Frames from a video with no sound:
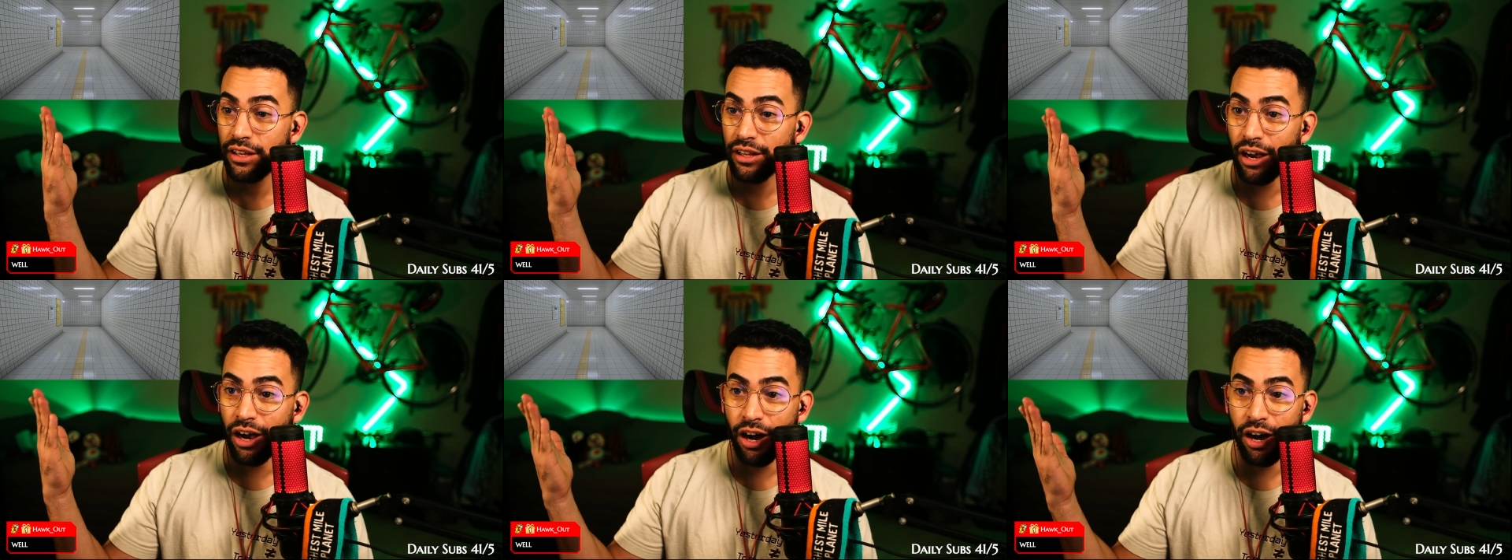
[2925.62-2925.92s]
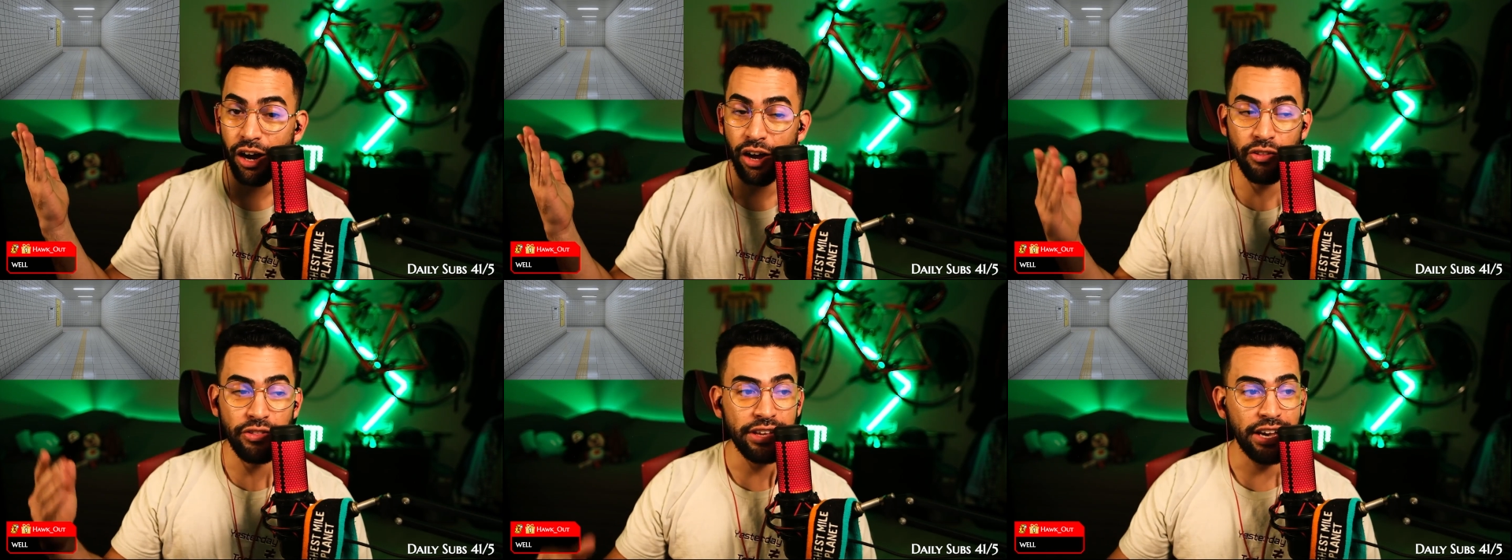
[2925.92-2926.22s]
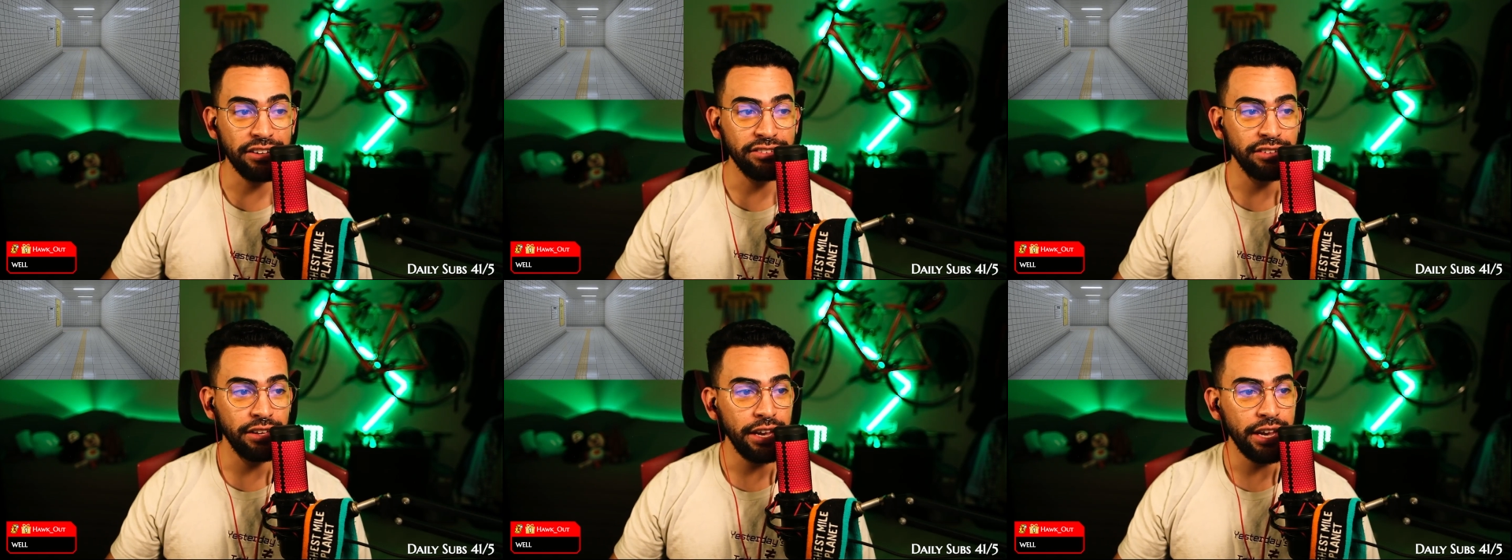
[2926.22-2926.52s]
Uh, the
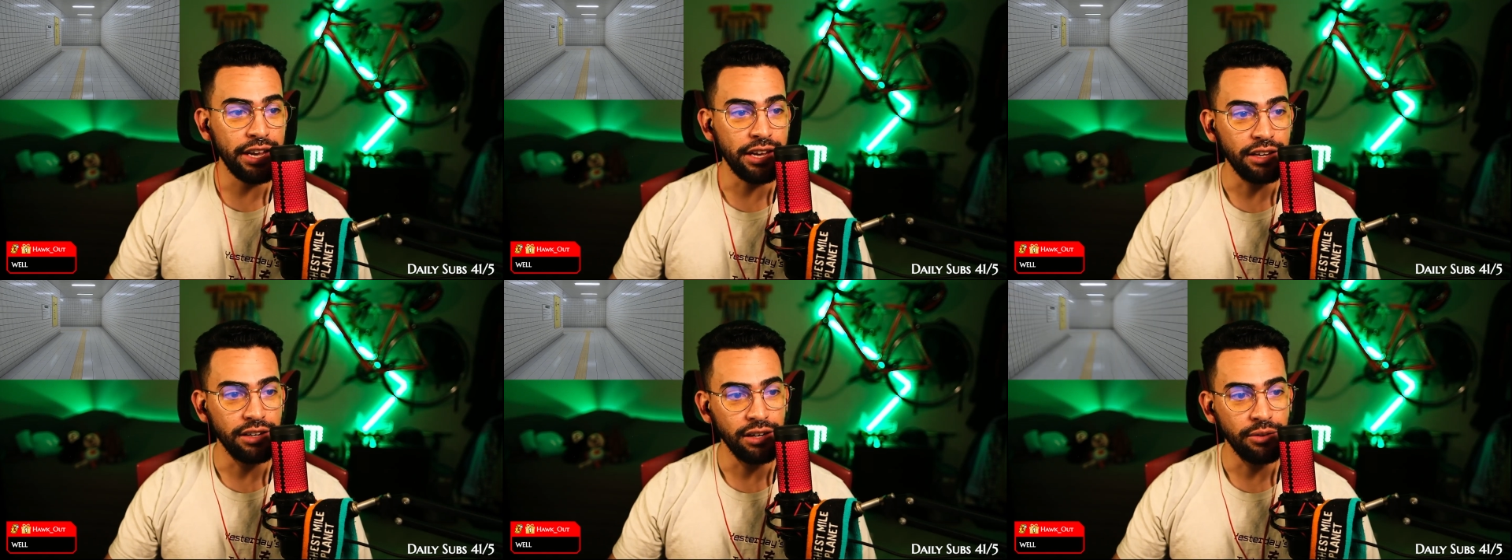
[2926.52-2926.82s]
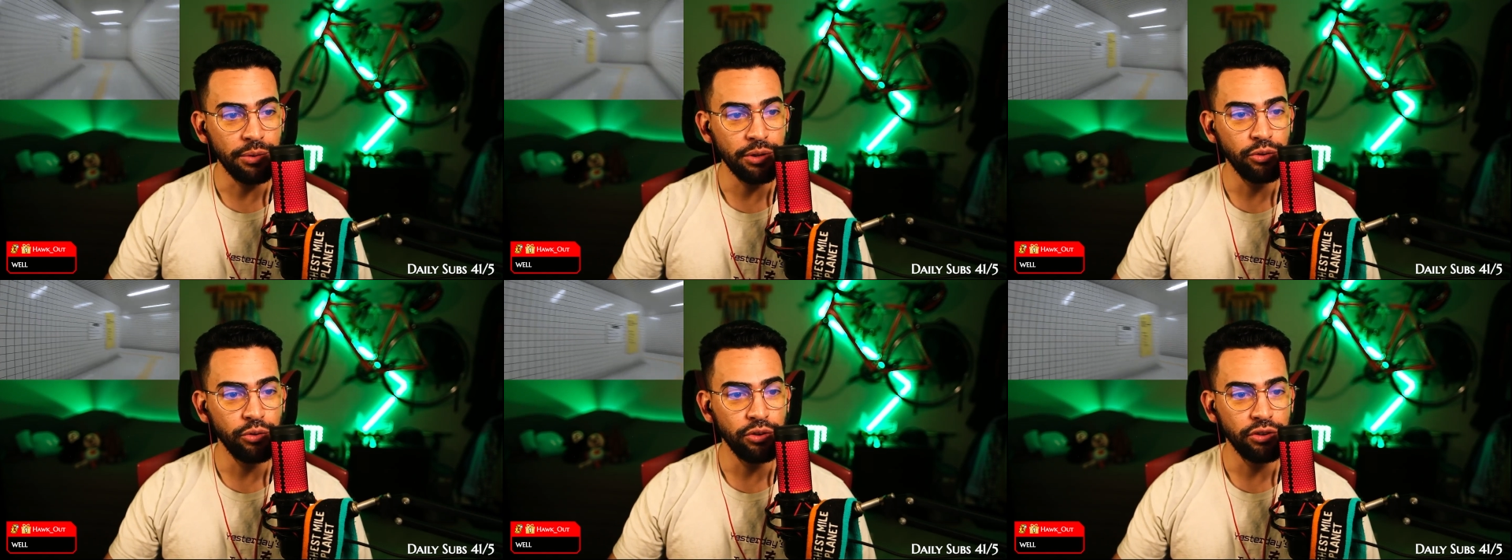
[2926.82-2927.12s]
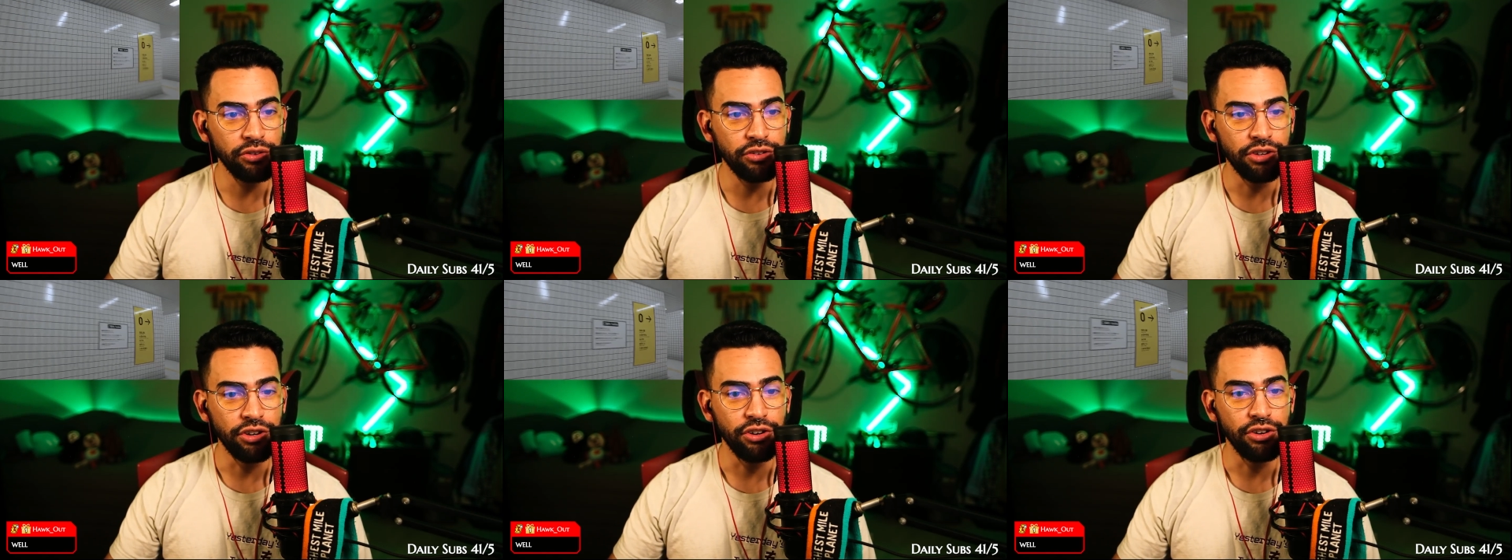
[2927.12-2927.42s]
exit 8. Let me do
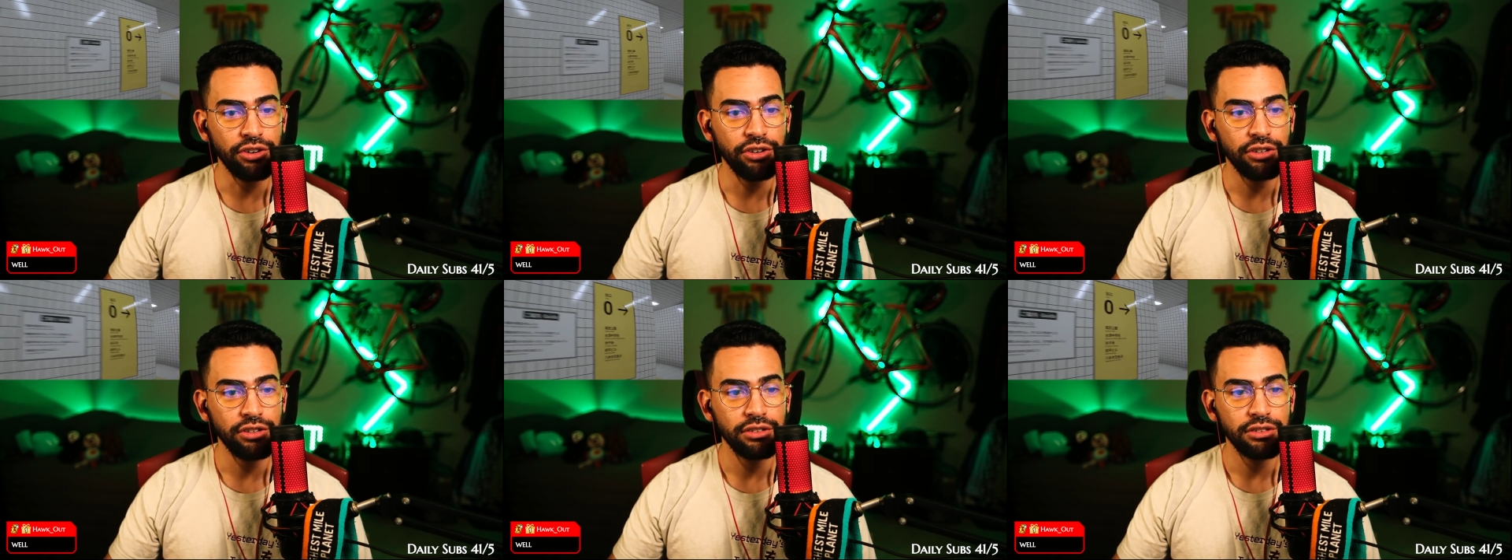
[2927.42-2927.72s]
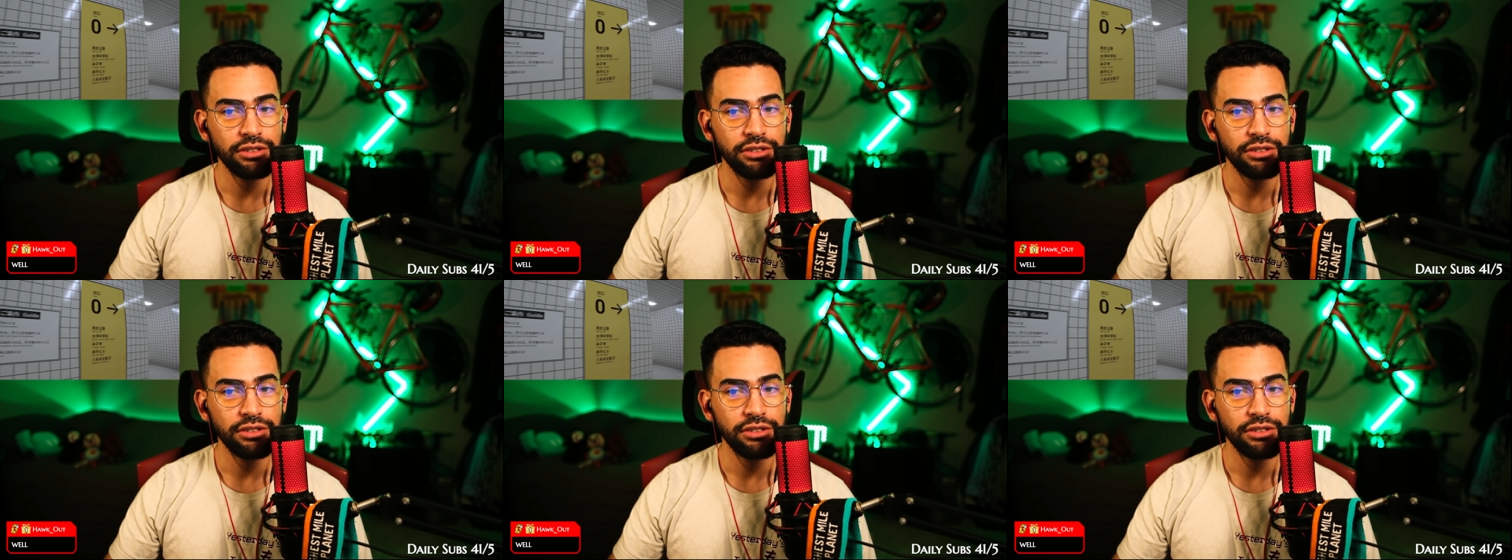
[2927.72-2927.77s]
this here.